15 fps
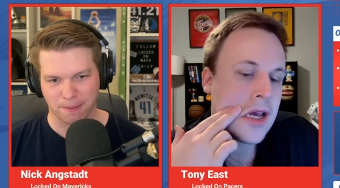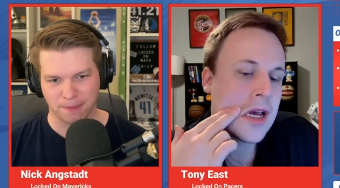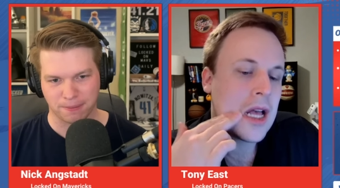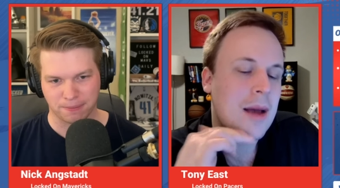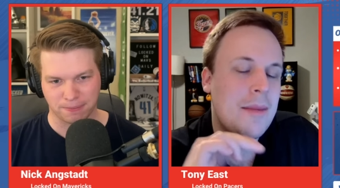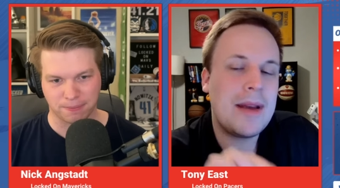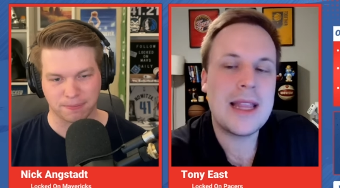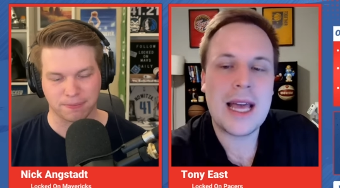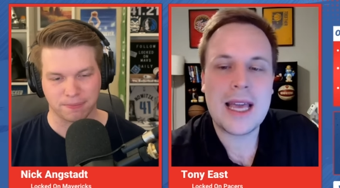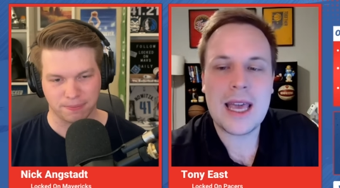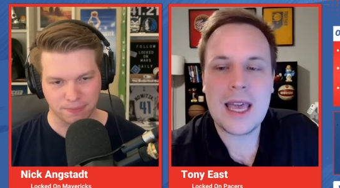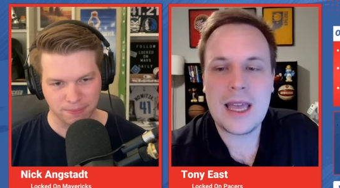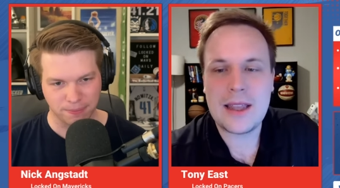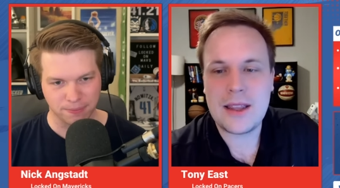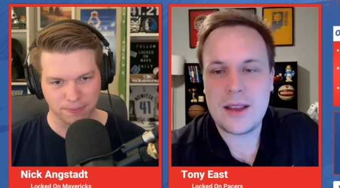Speaker 1: I mean, like,
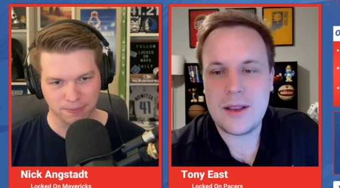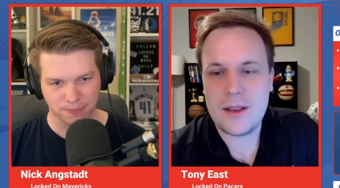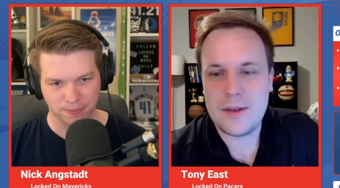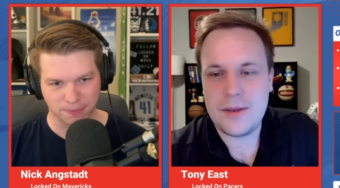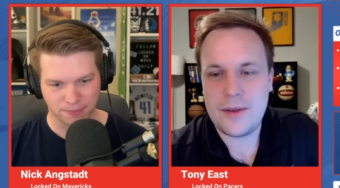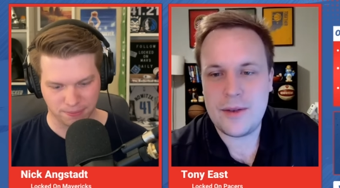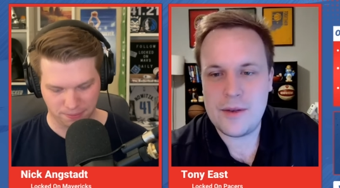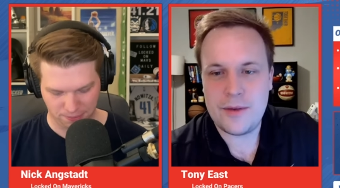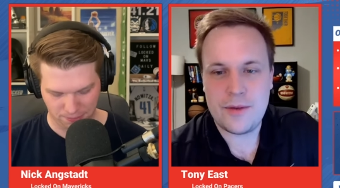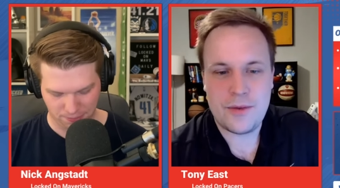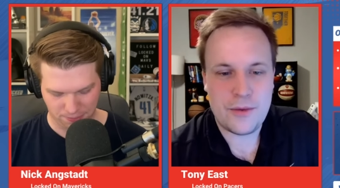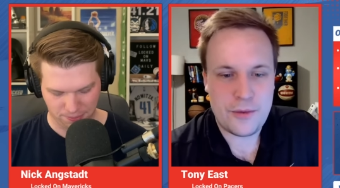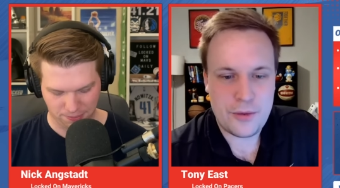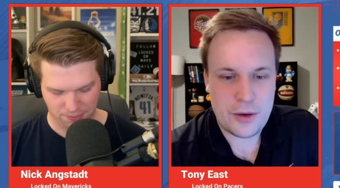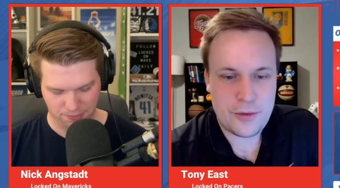if
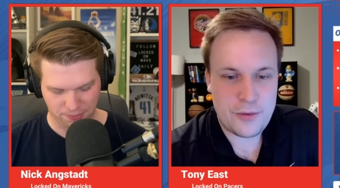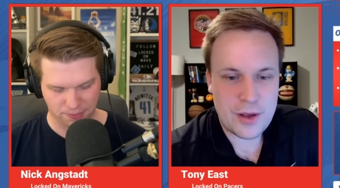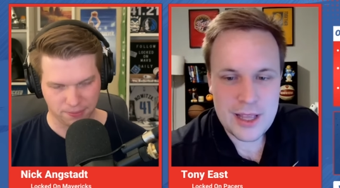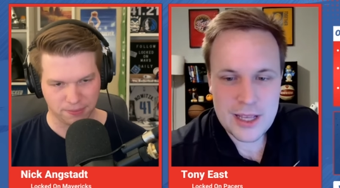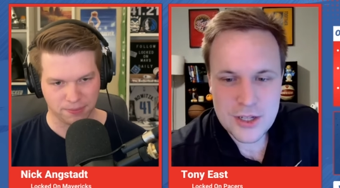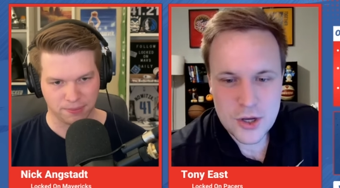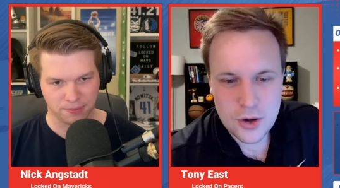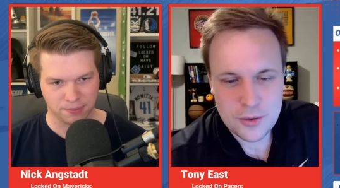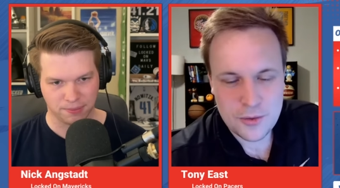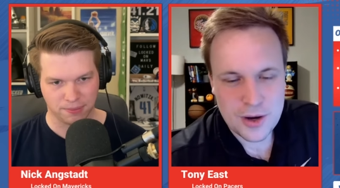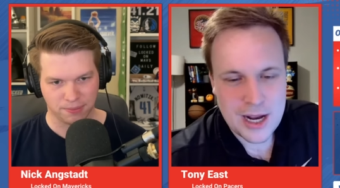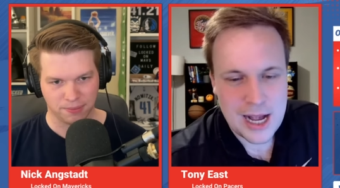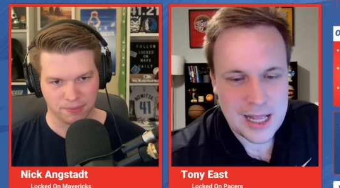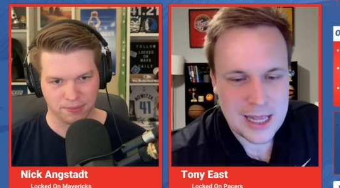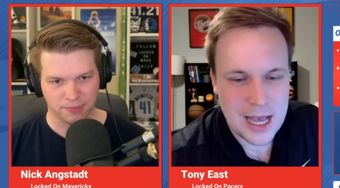Philly's going for
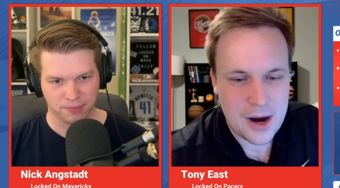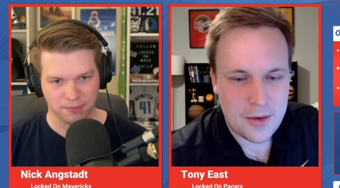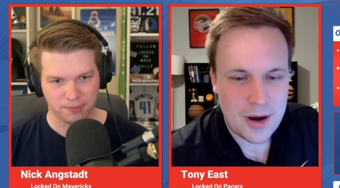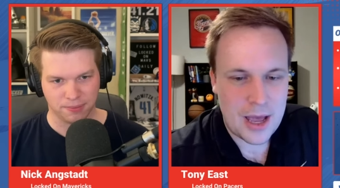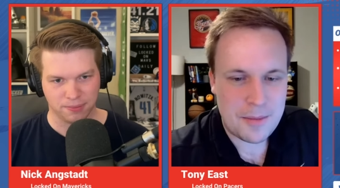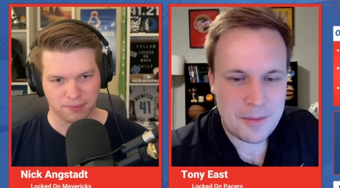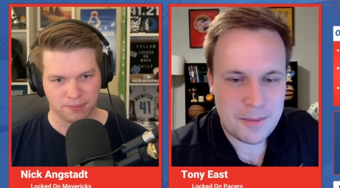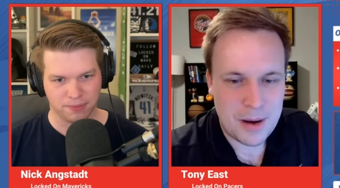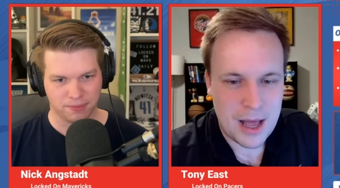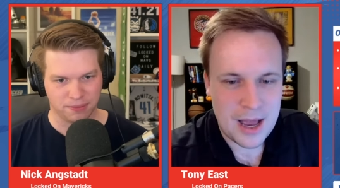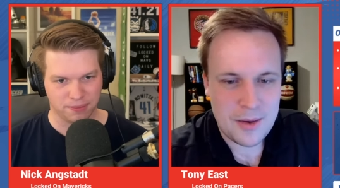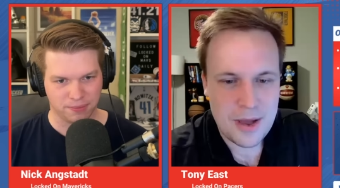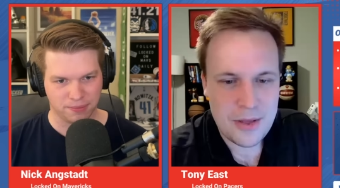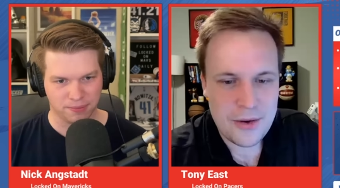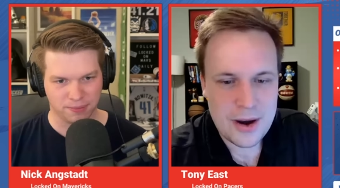Kyle Lowry, I'd probably
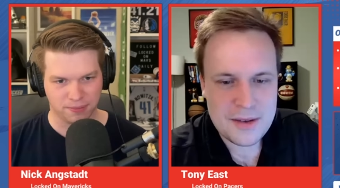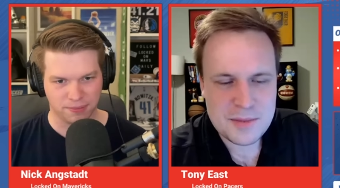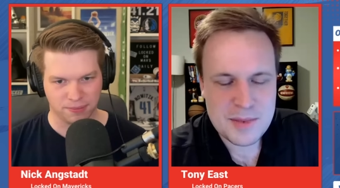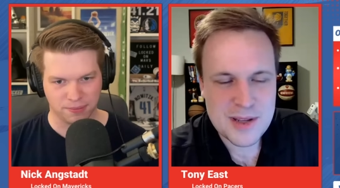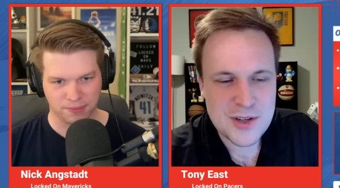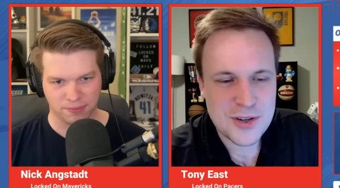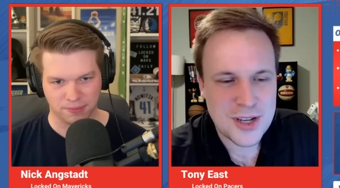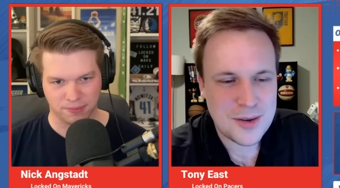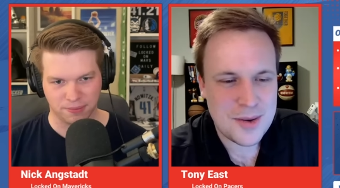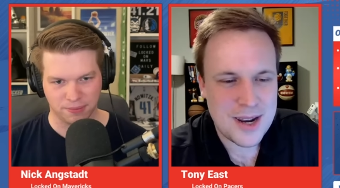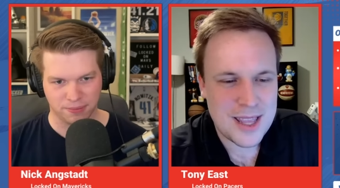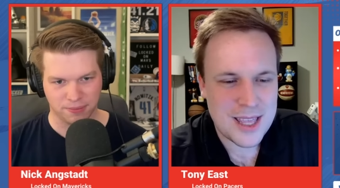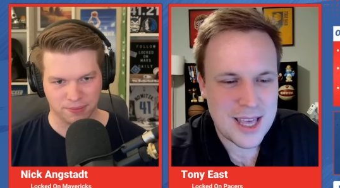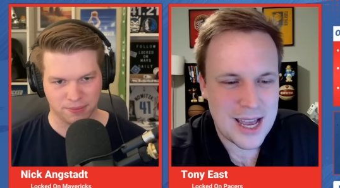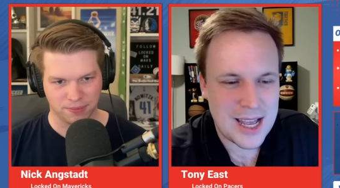rather have Spencer Dinwiddie
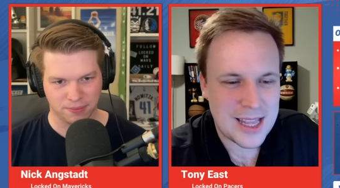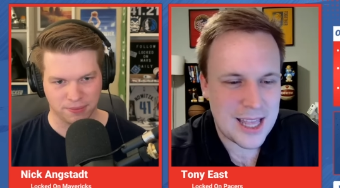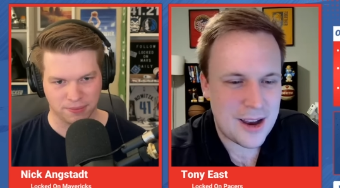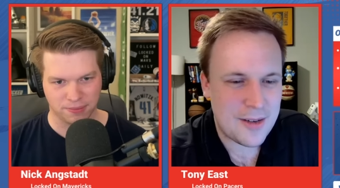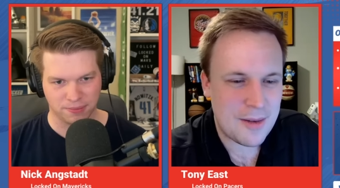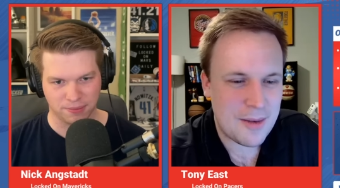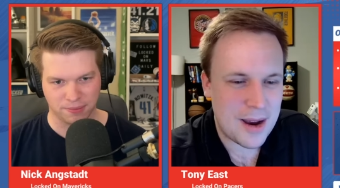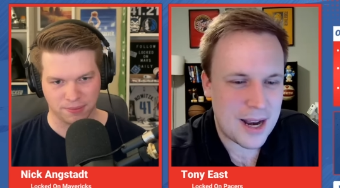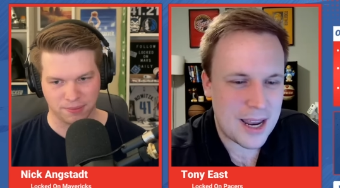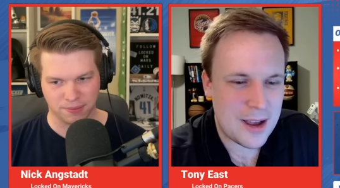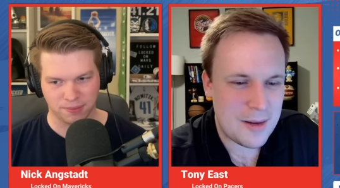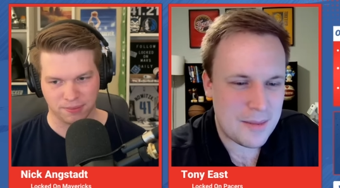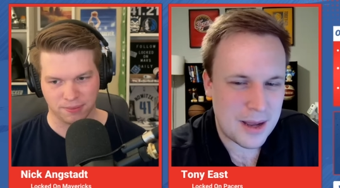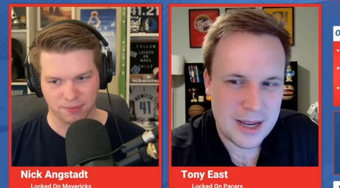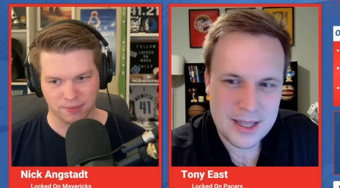than Kyle Lowry right now,
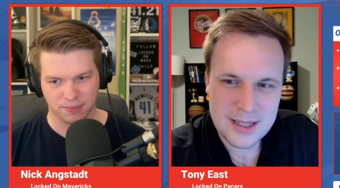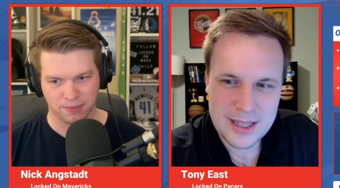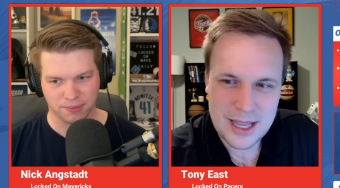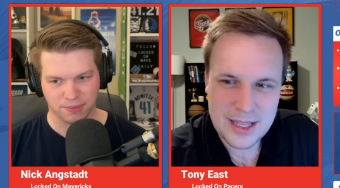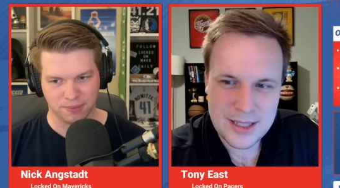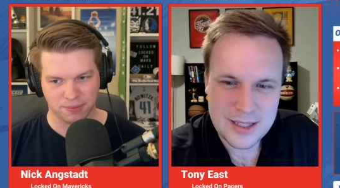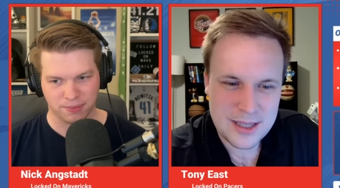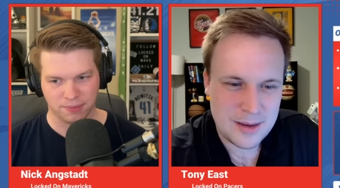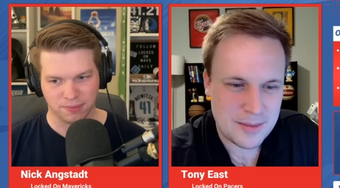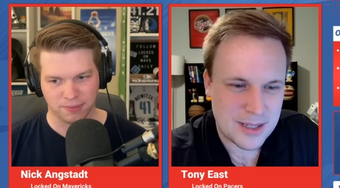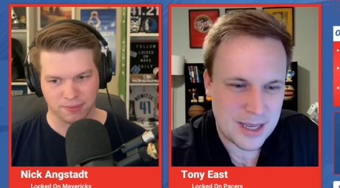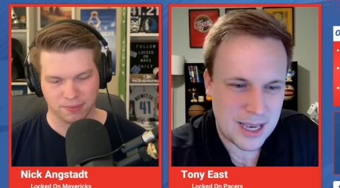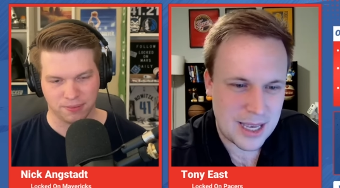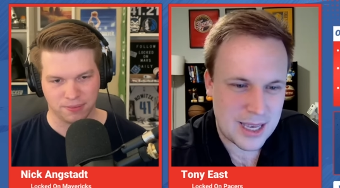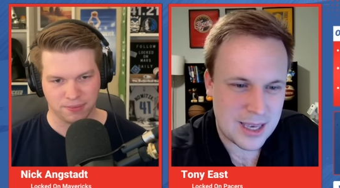but that seems
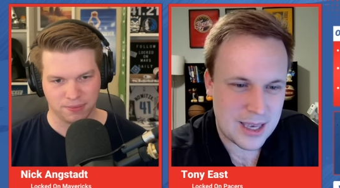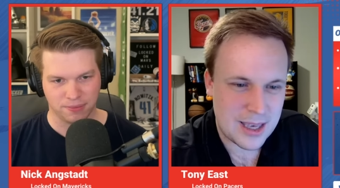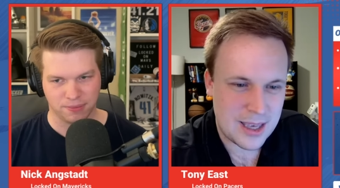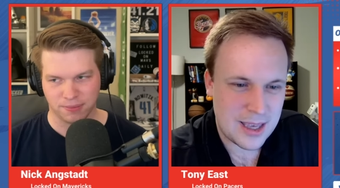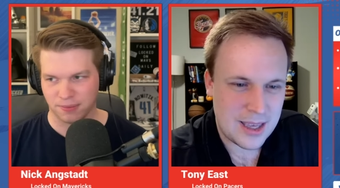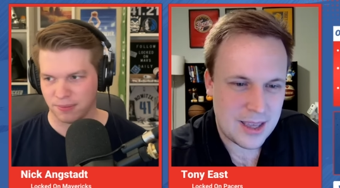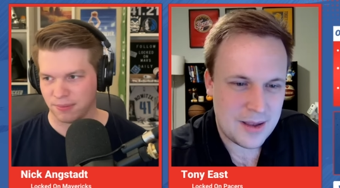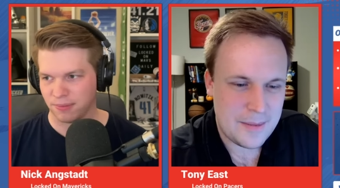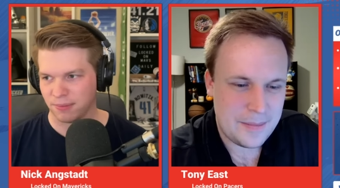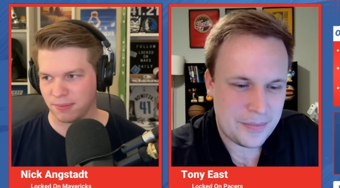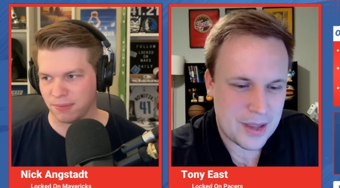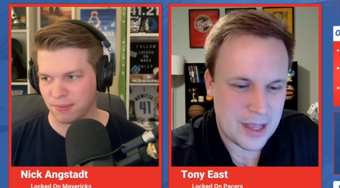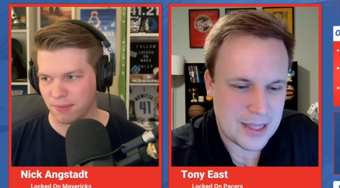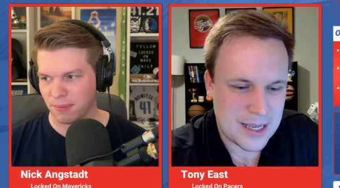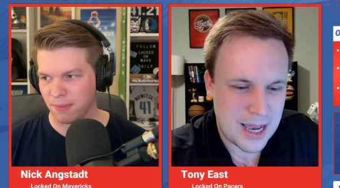like
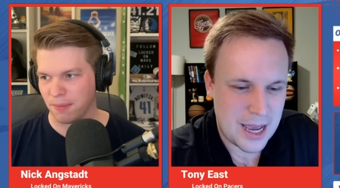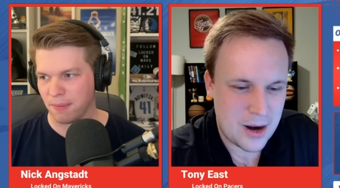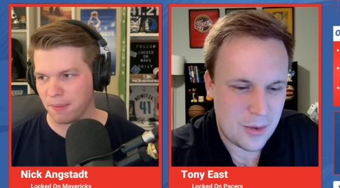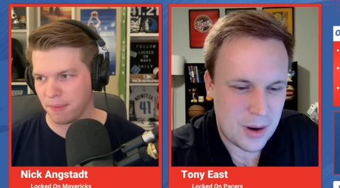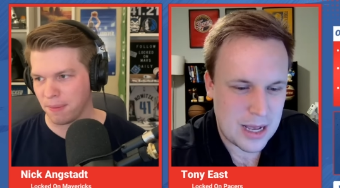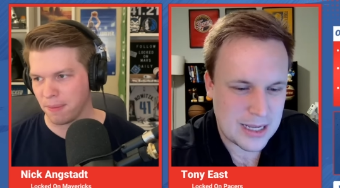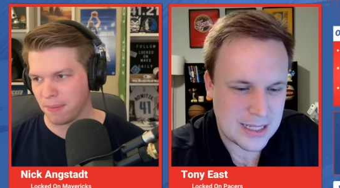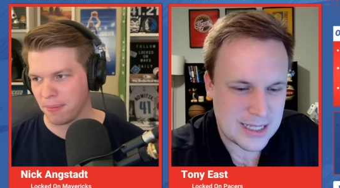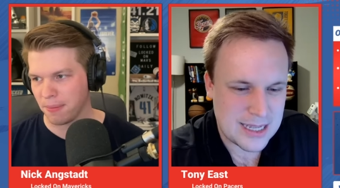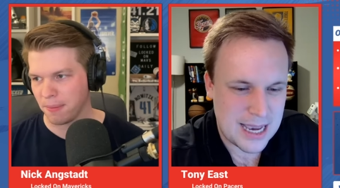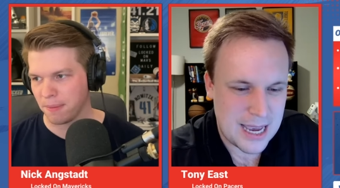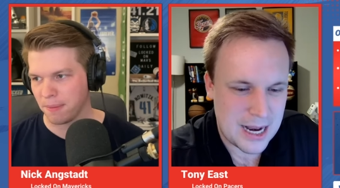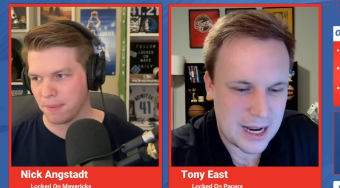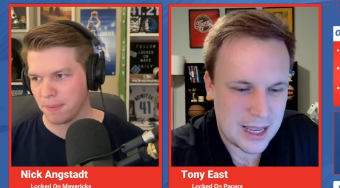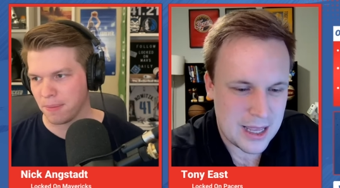it's kind of well set.